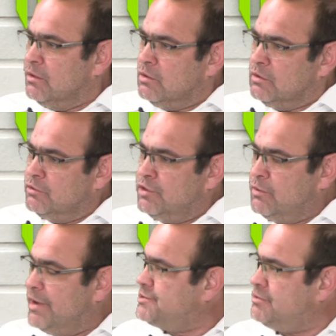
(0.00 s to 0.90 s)
The
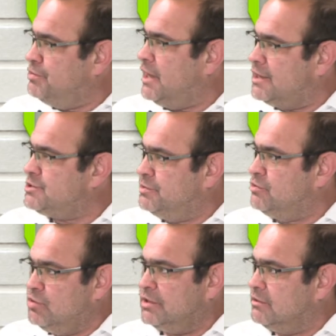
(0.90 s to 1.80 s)
recipe has
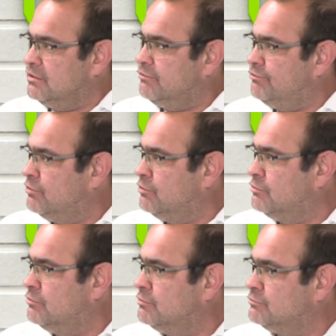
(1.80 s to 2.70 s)
been written
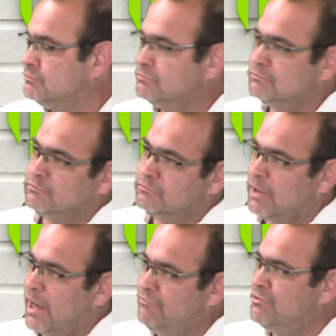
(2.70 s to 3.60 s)
for
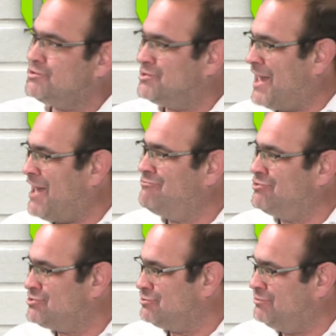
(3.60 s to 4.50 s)
hundreds and
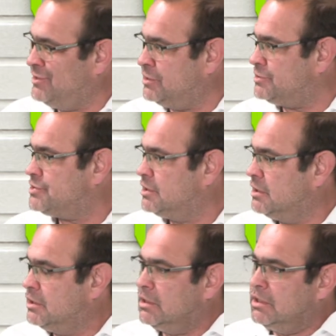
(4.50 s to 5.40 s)
hundreds of years.
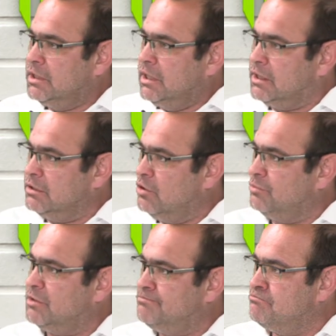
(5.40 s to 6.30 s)

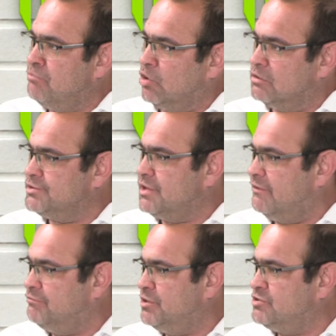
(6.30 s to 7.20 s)
Economic models
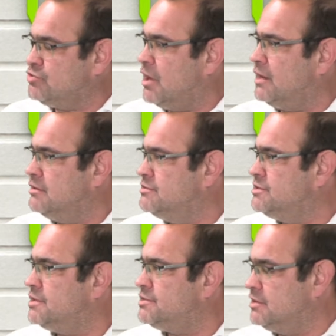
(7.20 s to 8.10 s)
have been tried and
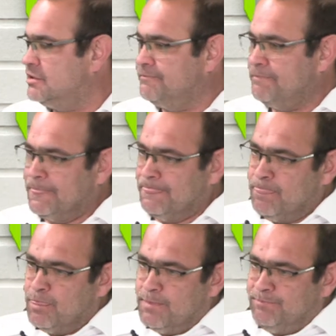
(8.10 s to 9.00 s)
tested
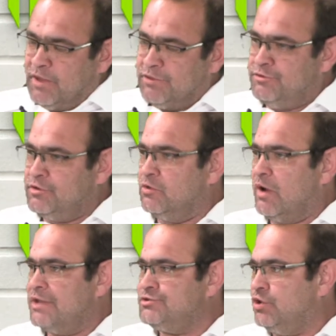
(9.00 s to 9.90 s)
and
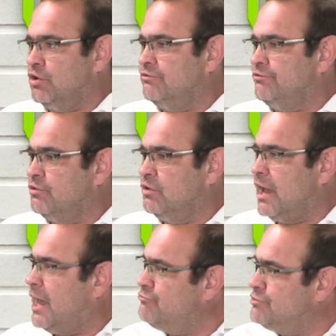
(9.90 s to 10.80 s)
theorized on for
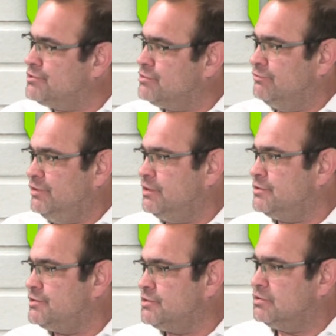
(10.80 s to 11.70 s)
hundreds of
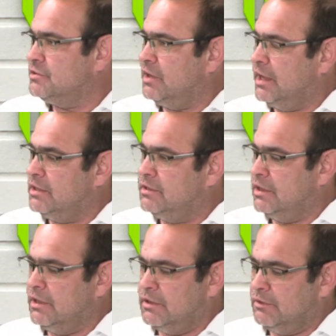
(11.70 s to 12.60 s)
years. And
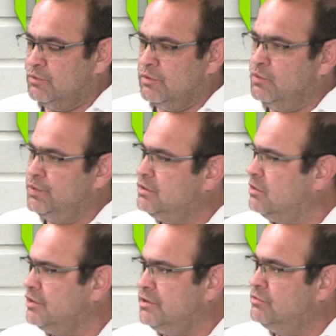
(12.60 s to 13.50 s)
we're
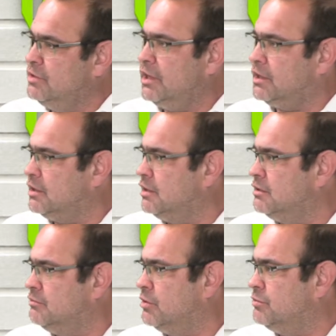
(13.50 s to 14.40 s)
not unique in
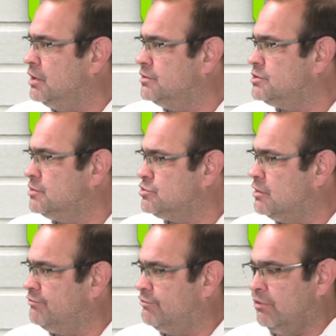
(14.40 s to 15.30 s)
Namibia in terms
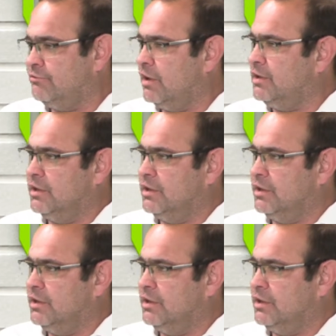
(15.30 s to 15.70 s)
of an